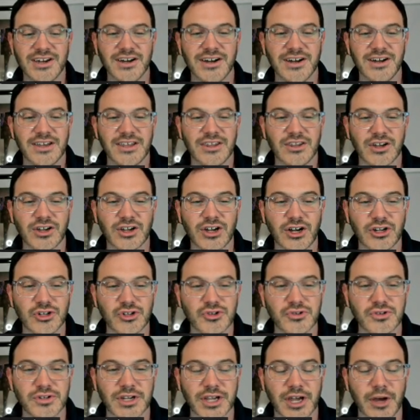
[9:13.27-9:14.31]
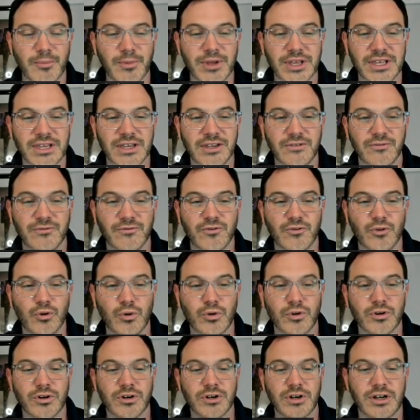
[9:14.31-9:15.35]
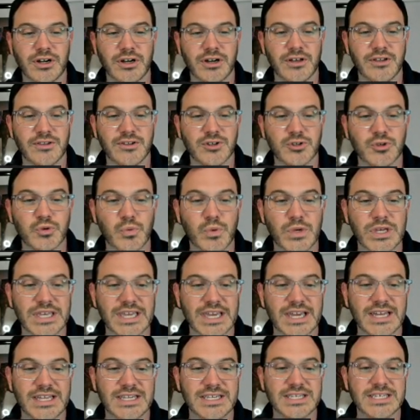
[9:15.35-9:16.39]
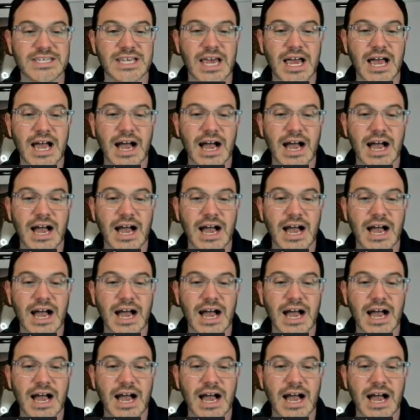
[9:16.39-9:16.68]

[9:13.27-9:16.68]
in the country coming in for this weekend.